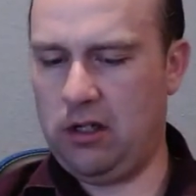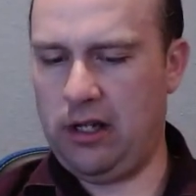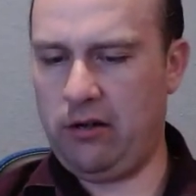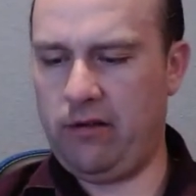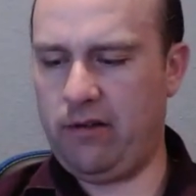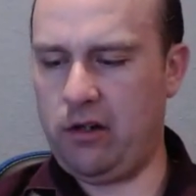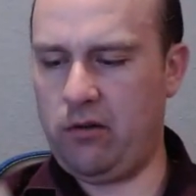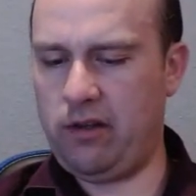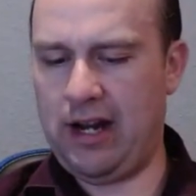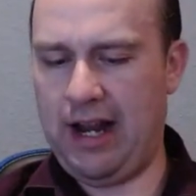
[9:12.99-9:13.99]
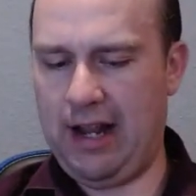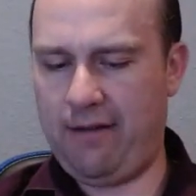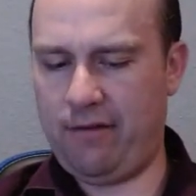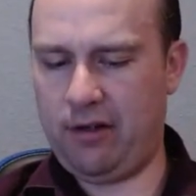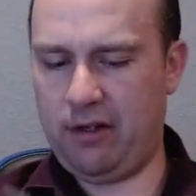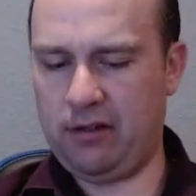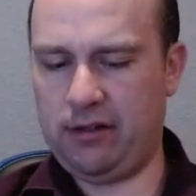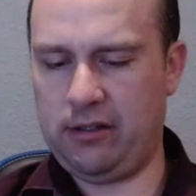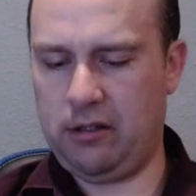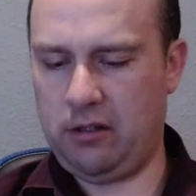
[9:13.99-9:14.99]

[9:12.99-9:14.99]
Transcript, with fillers: I don't even know that I have this.